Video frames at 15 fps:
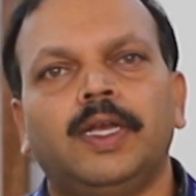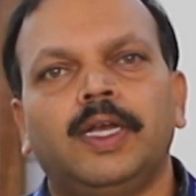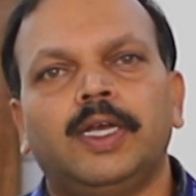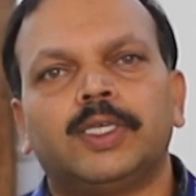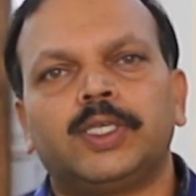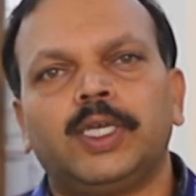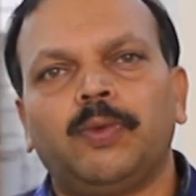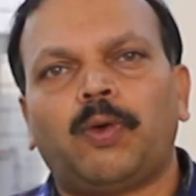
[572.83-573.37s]

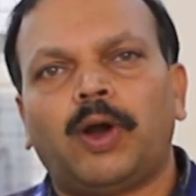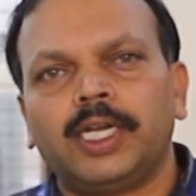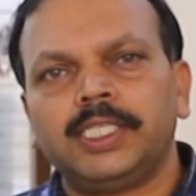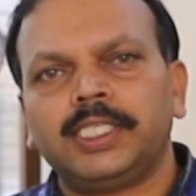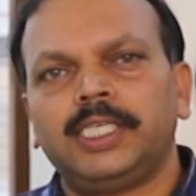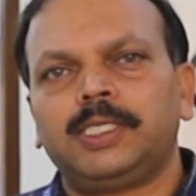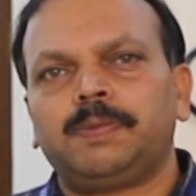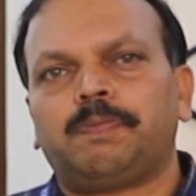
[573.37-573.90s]
See, what
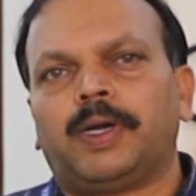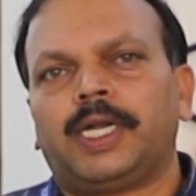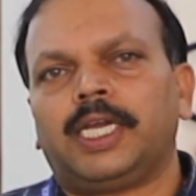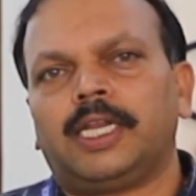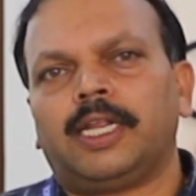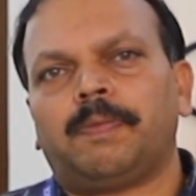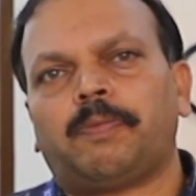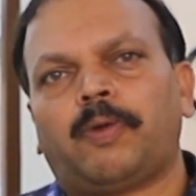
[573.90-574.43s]
is this
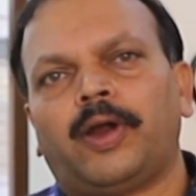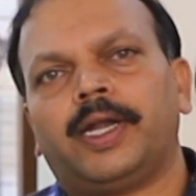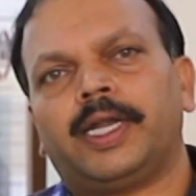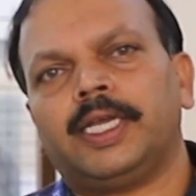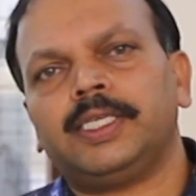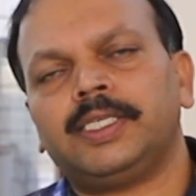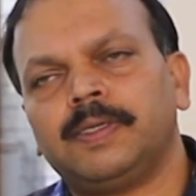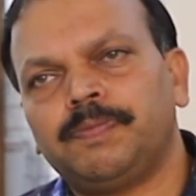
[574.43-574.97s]
particular point
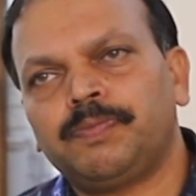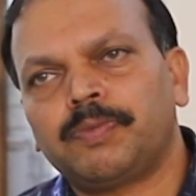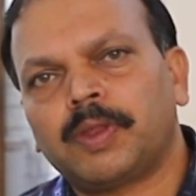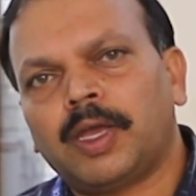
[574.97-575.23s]
is,